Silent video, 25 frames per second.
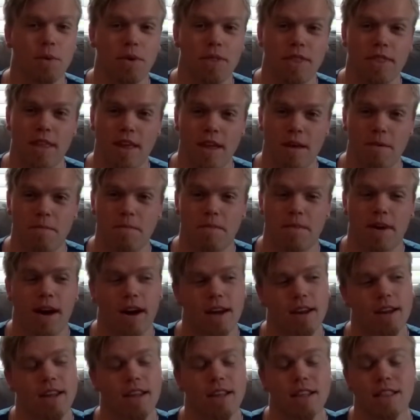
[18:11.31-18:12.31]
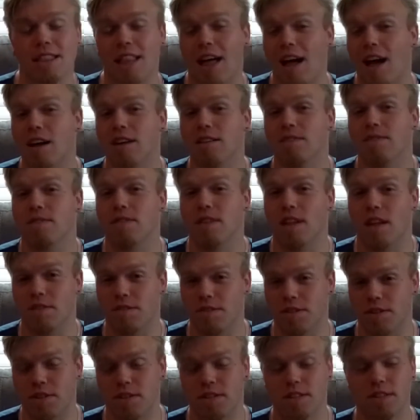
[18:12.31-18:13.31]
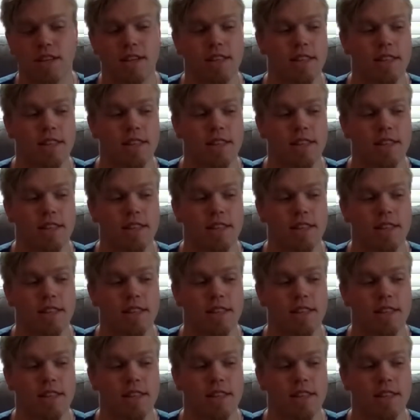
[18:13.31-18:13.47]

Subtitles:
with them on a lot of levels.